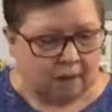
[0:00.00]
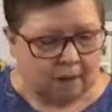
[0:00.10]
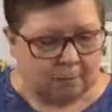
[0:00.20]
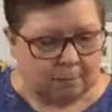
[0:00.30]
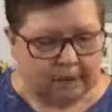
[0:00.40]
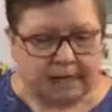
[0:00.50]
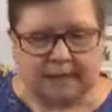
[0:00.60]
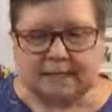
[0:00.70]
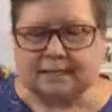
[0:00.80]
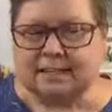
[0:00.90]

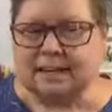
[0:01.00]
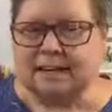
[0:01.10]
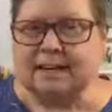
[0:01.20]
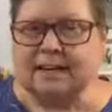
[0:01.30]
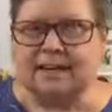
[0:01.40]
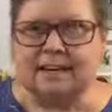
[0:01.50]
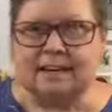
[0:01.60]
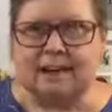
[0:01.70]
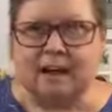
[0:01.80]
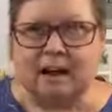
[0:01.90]
because the
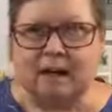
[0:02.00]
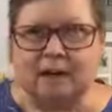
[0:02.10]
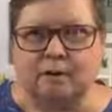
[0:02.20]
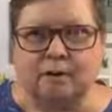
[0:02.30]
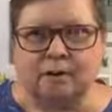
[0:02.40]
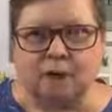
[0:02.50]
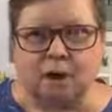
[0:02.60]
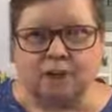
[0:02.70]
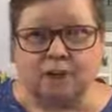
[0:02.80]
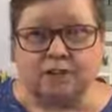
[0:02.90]
earrings are
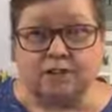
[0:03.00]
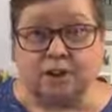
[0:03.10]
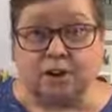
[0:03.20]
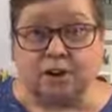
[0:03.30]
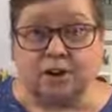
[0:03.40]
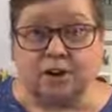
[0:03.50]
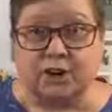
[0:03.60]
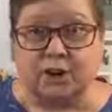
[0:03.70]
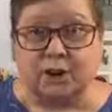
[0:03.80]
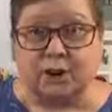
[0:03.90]
already starting to
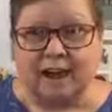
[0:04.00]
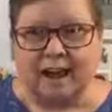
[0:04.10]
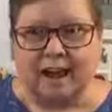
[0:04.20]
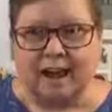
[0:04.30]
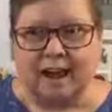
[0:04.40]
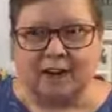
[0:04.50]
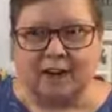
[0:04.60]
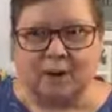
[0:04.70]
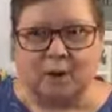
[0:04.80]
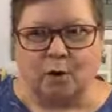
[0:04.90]
go and
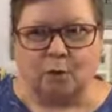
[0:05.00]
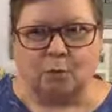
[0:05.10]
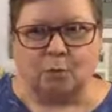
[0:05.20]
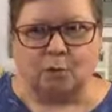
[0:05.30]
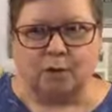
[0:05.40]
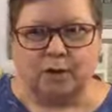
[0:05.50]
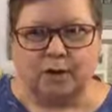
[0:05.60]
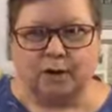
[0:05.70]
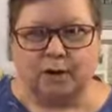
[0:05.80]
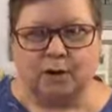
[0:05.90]
they're going
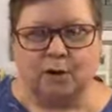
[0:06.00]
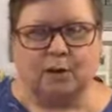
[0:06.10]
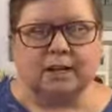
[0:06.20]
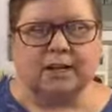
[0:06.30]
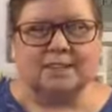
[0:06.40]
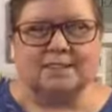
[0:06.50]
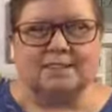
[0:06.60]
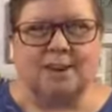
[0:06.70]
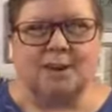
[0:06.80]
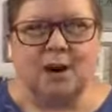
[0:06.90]
pretty quickly.
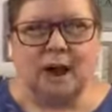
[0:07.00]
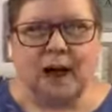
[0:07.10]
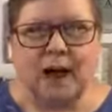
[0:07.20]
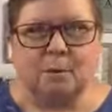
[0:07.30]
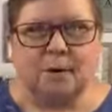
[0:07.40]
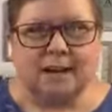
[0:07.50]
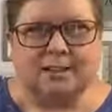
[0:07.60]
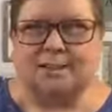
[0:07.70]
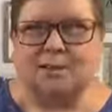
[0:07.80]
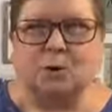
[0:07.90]
So I want to get
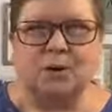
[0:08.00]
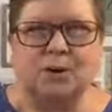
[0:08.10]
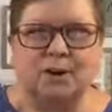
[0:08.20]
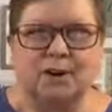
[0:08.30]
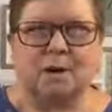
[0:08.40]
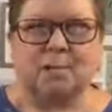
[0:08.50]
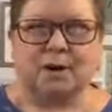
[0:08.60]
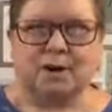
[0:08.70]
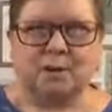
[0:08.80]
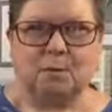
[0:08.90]
some more loaded up
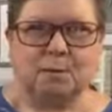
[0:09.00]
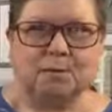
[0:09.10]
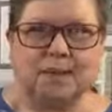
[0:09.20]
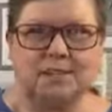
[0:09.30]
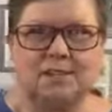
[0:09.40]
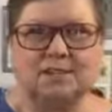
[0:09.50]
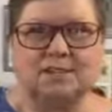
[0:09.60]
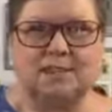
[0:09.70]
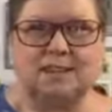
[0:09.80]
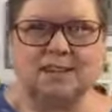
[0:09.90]
onto the website just as
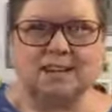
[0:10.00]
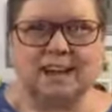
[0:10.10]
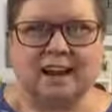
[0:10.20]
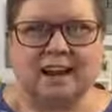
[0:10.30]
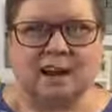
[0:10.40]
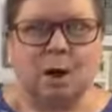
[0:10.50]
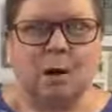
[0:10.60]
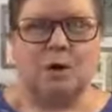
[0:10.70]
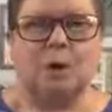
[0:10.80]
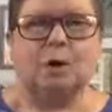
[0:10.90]
soon as I can.
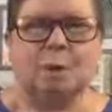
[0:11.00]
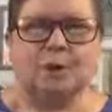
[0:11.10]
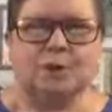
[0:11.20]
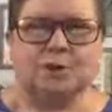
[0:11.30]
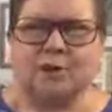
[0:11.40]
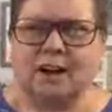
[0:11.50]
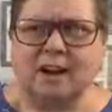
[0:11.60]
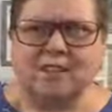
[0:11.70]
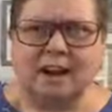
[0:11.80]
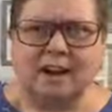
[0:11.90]
But I want to make sure that
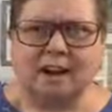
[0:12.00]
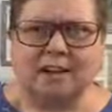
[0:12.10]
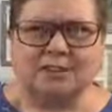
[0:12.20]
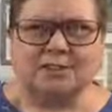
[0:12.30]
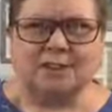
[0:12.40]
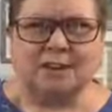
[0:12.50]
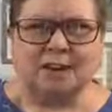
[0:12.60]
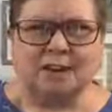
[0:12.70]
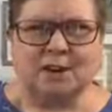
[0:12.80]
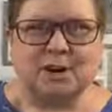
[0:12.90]
I've got colors that you
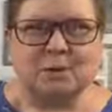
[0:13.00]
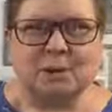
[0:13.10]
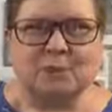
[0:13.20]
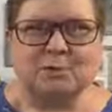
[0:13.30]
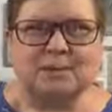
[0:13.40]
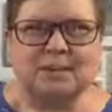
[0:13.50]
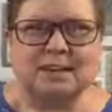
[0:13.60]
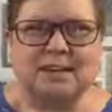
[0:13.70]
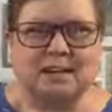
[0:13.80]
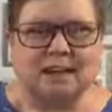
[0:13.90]
guys are going to be interested
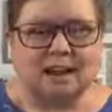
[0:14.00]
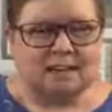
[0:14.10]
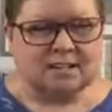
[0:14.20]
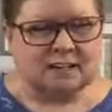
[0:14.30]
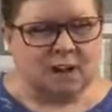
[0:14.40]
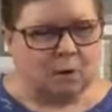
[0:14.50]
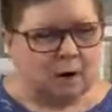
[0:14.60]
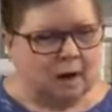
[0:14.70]
in. So